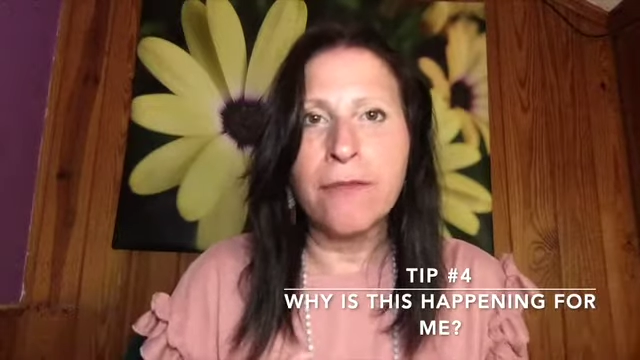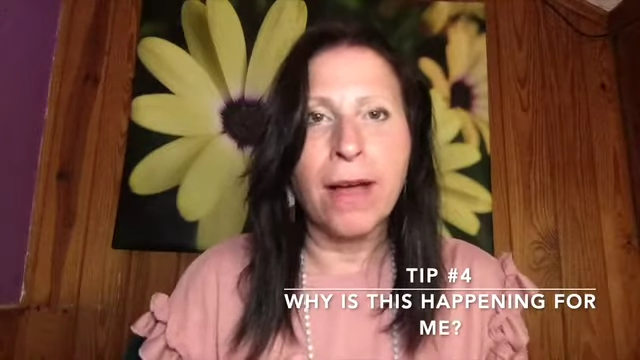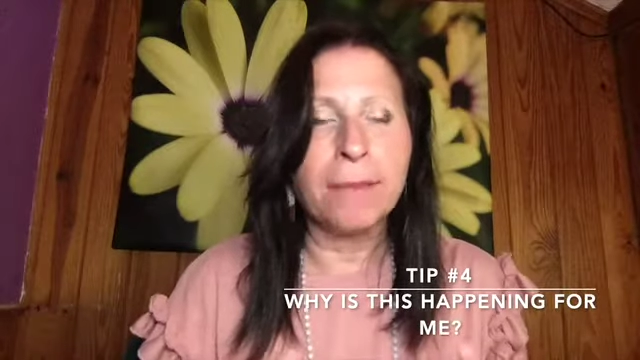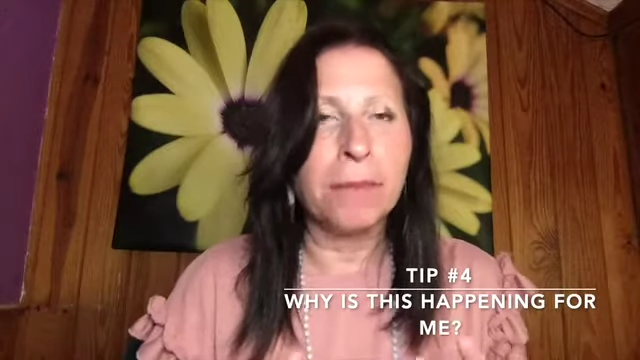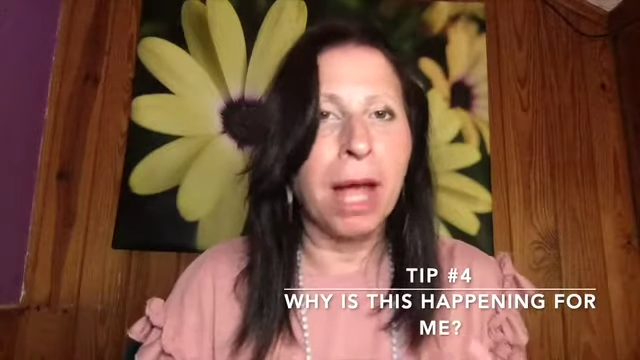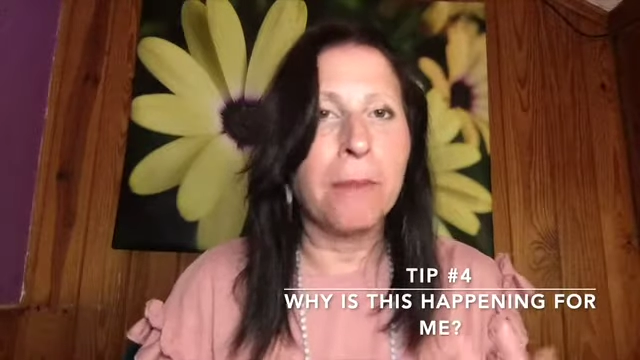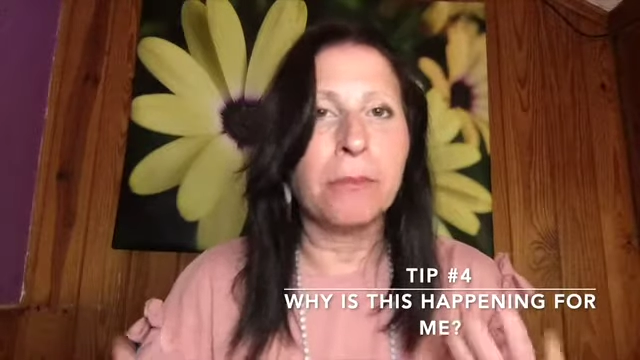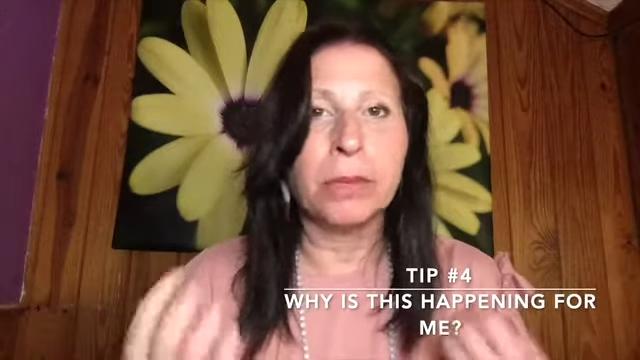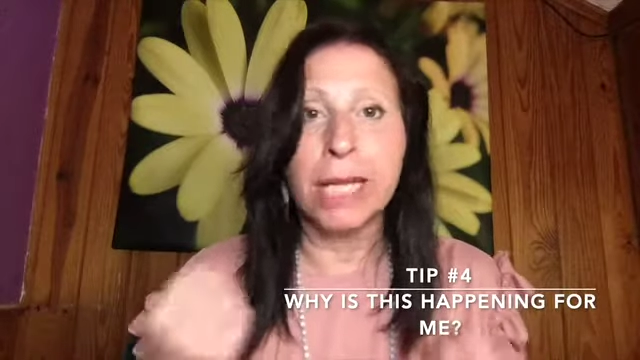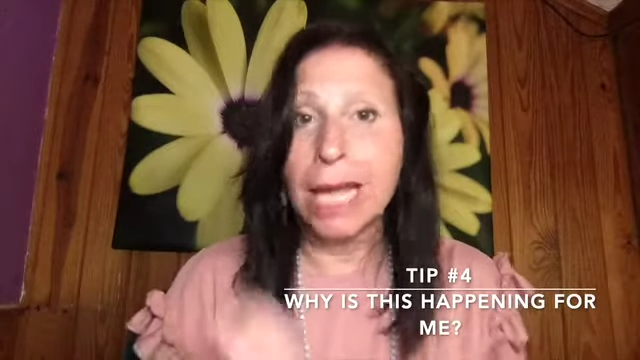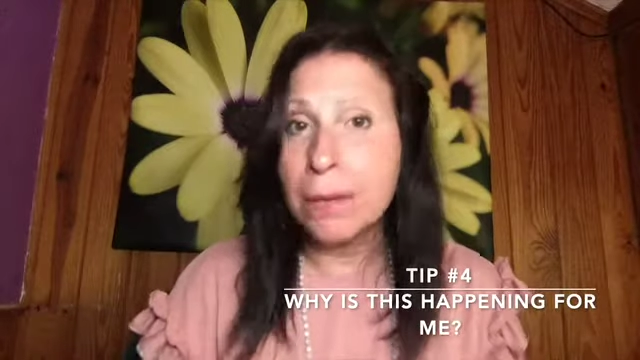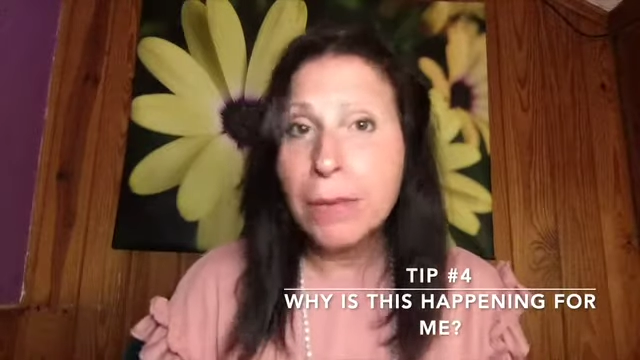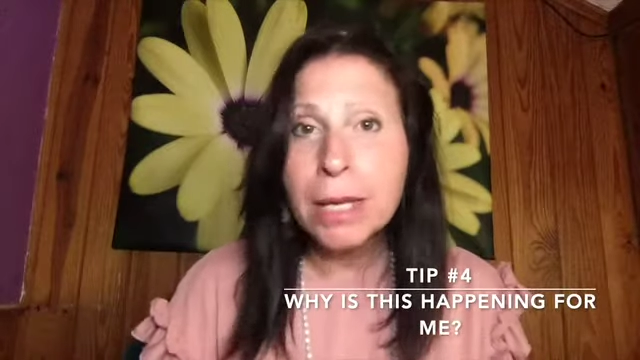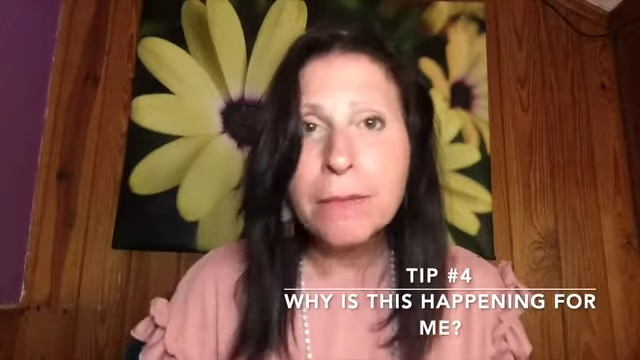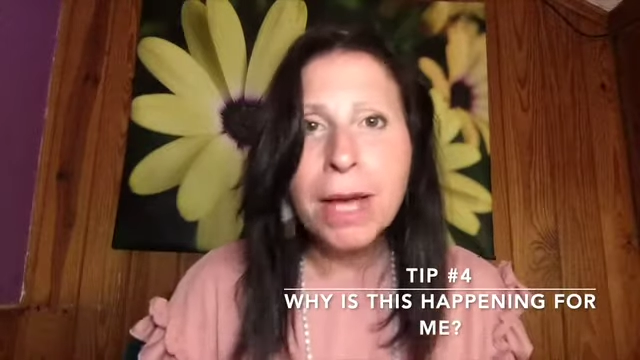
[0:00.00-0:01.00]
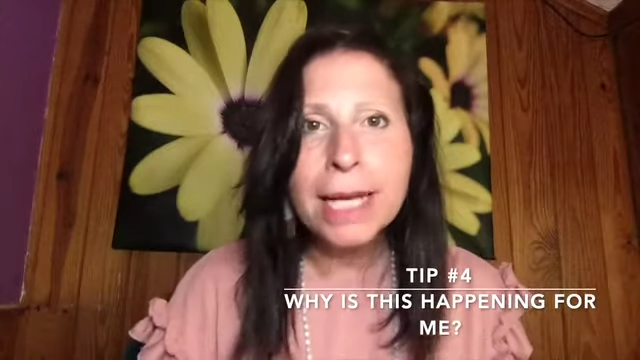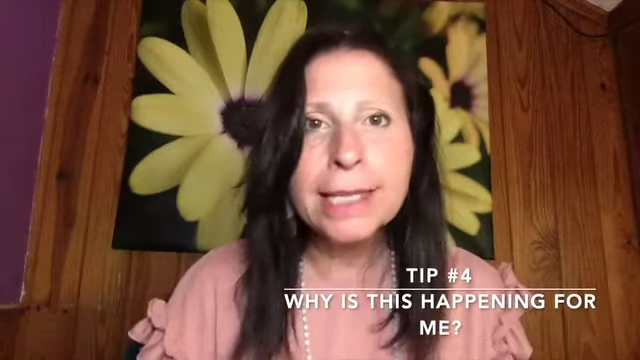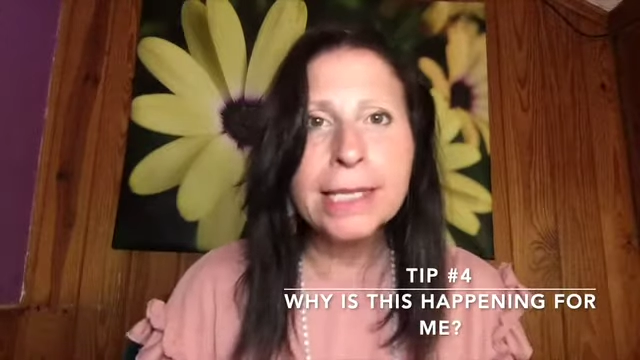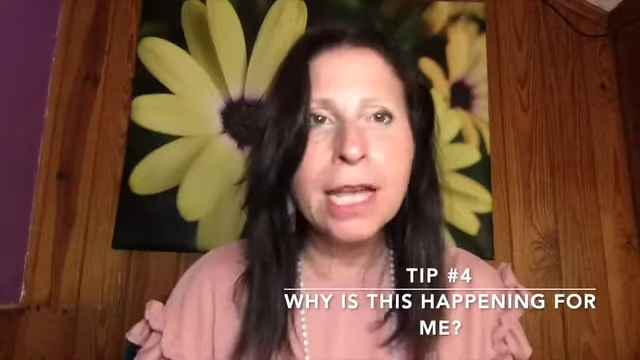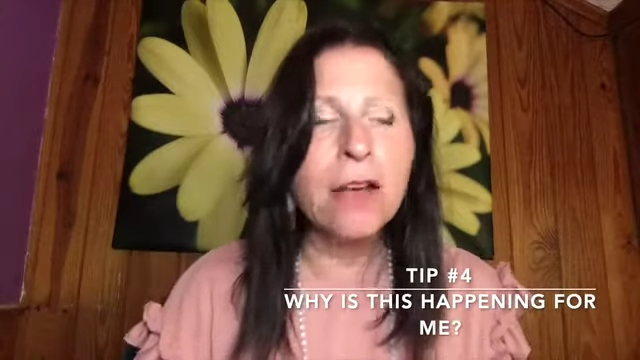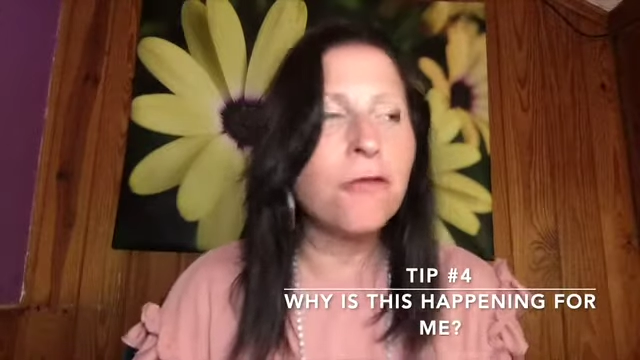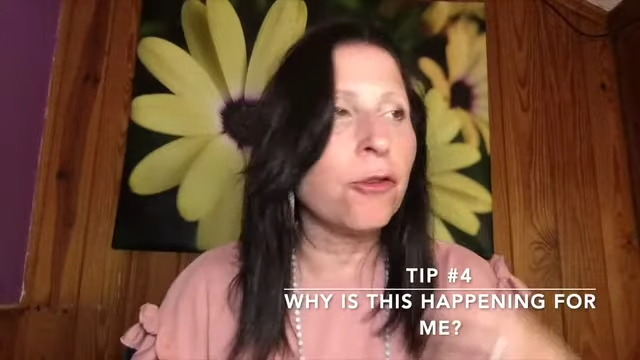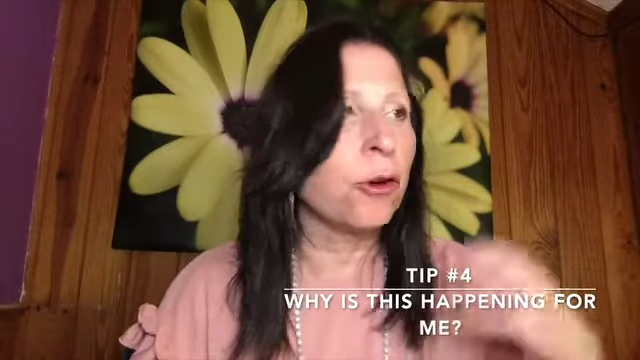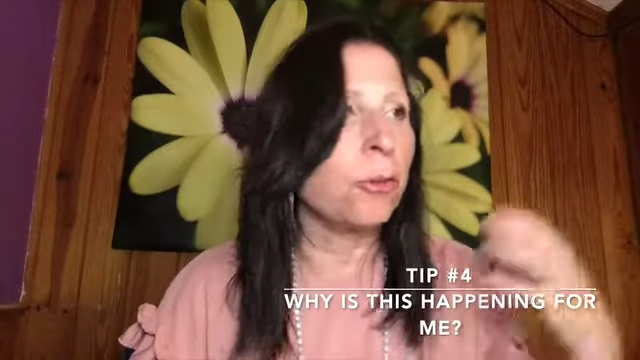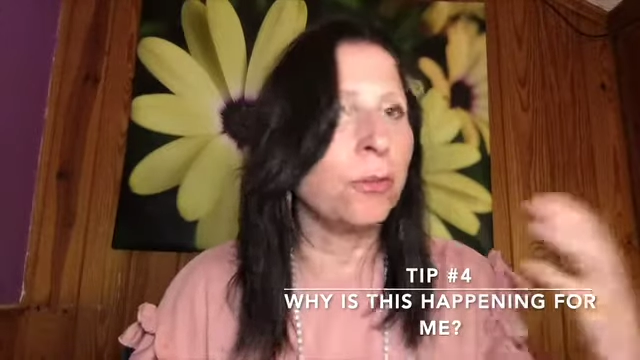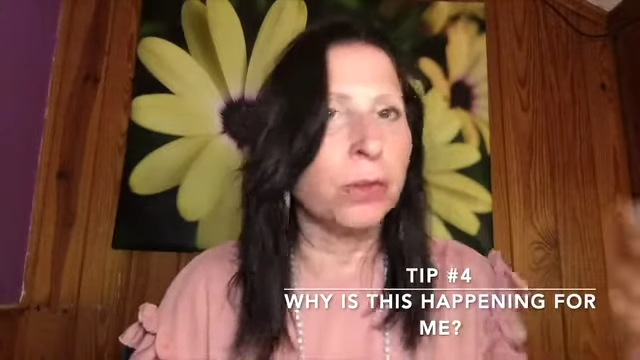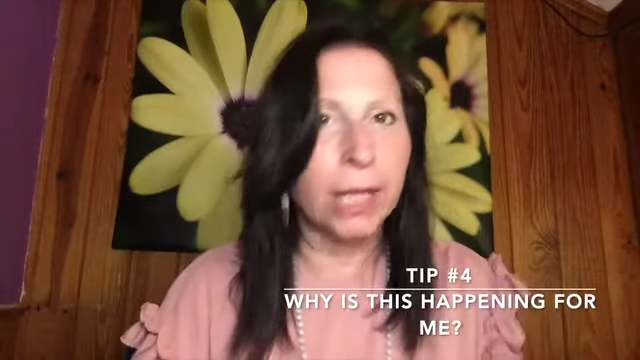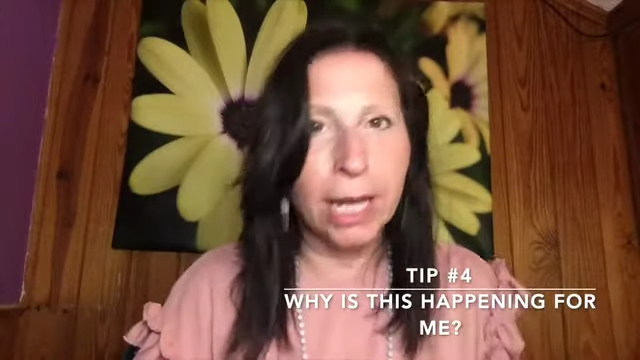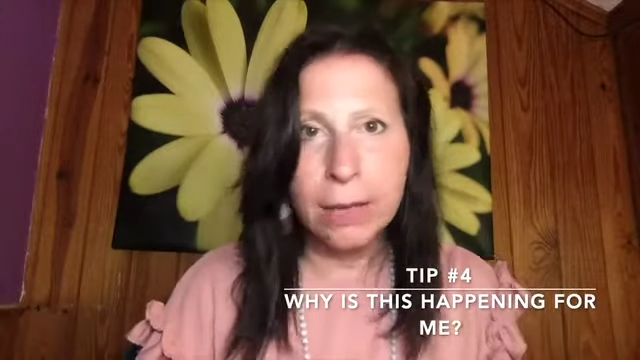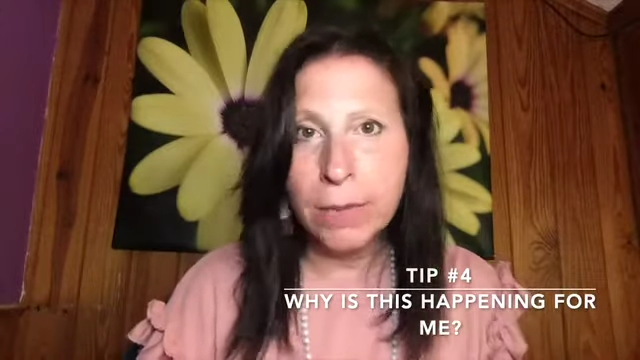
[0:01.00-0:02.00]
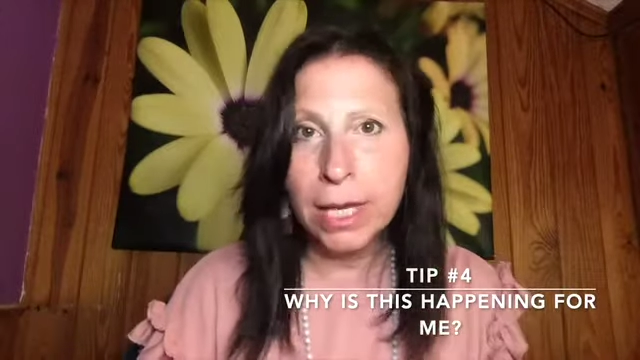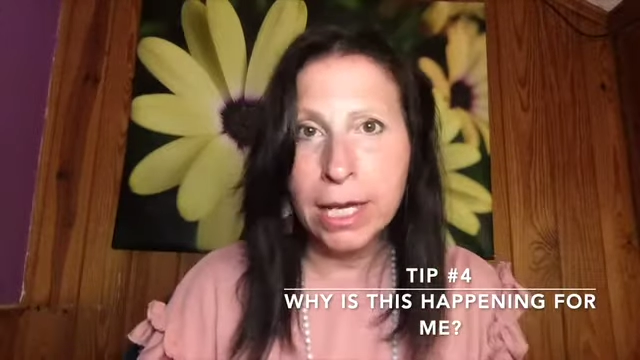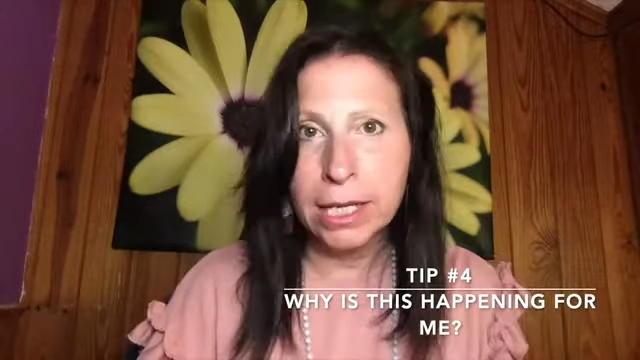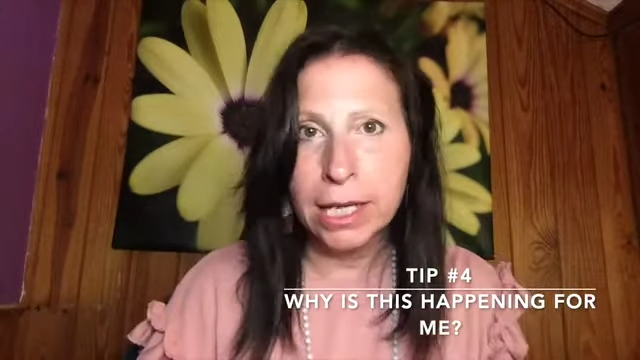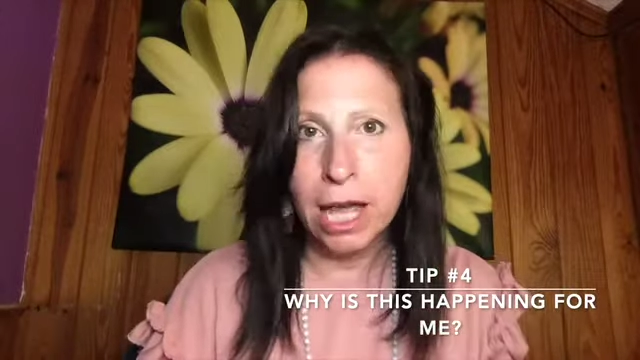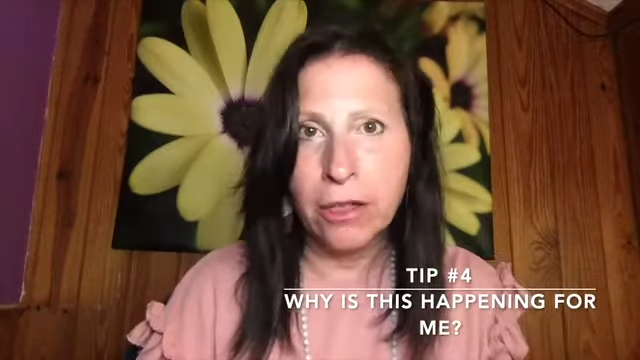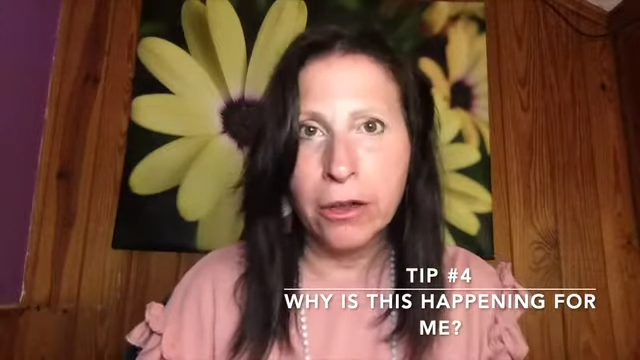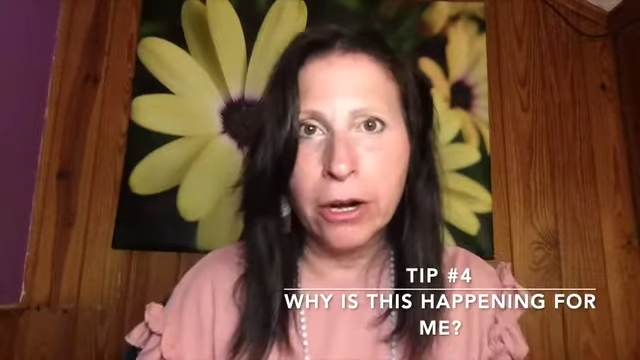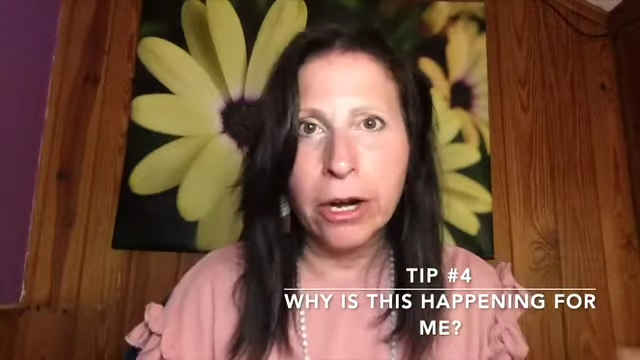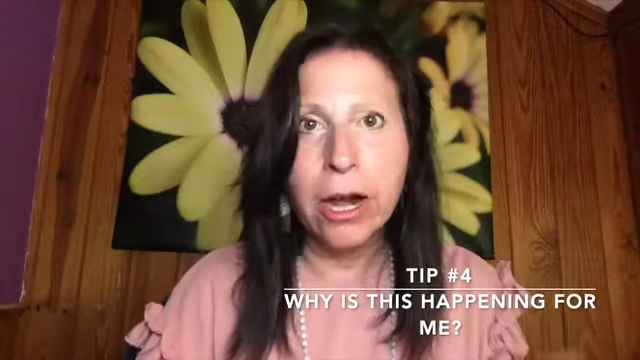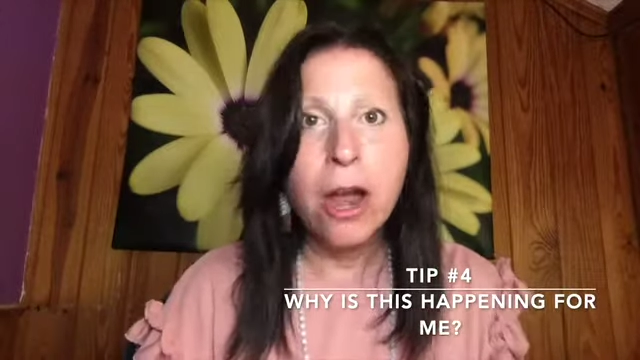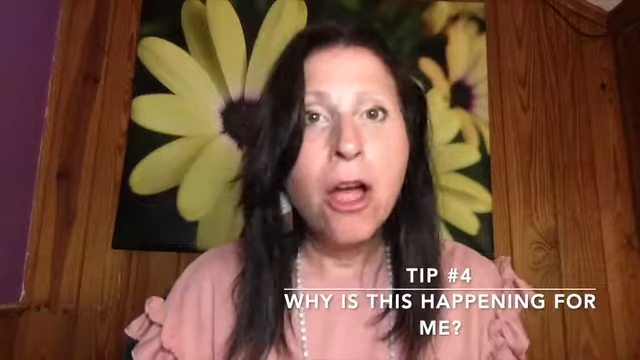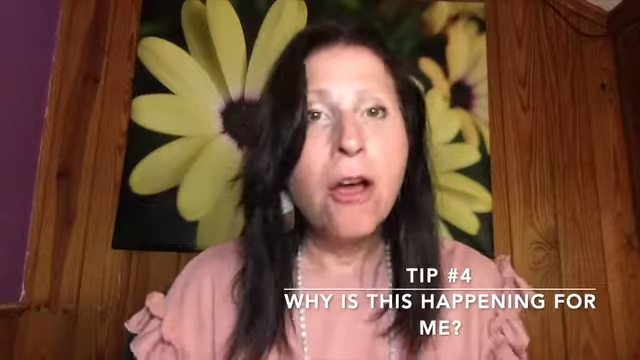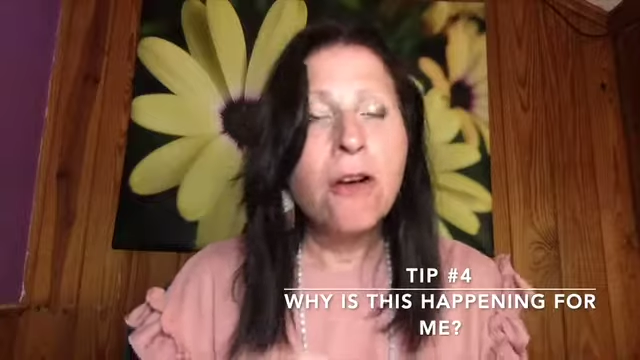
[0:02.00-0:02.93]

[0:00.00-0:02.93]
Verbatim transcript: I'm not blaming myself or blaming another